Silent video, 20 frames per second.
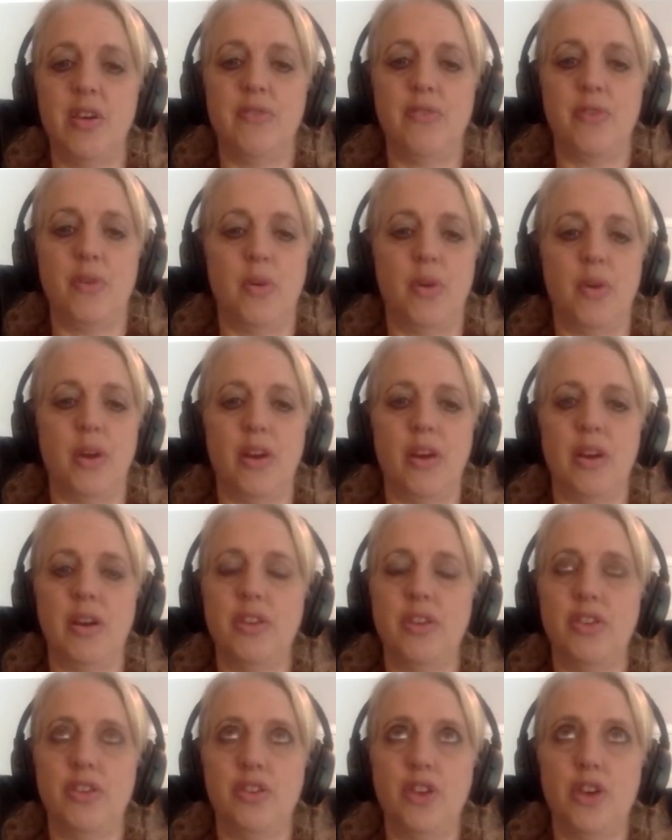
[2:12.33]

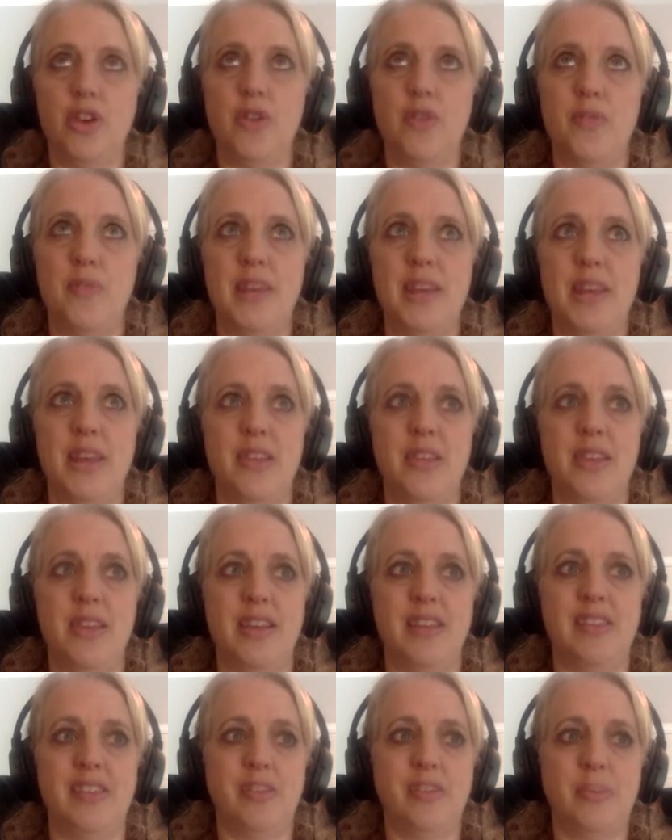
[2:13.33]
for so many
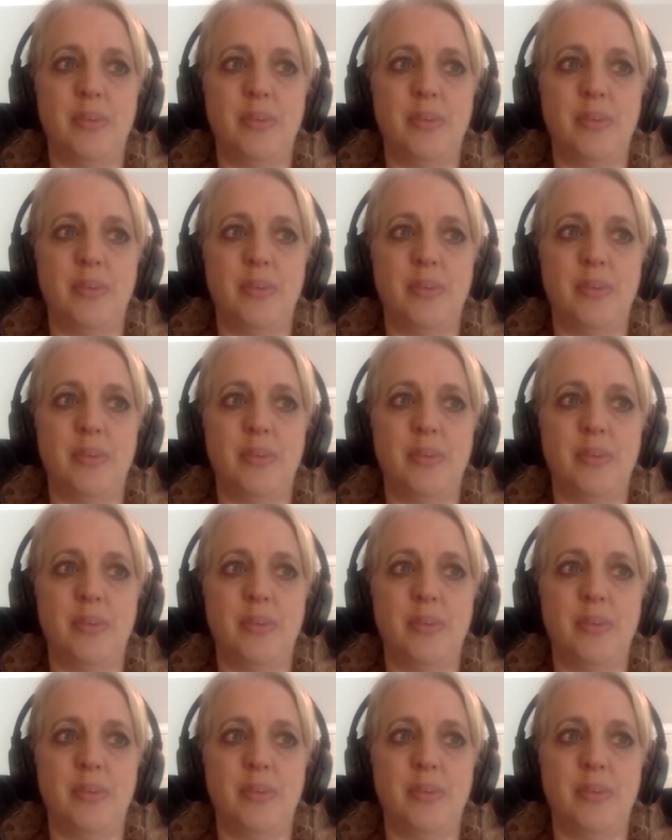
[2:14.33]
things,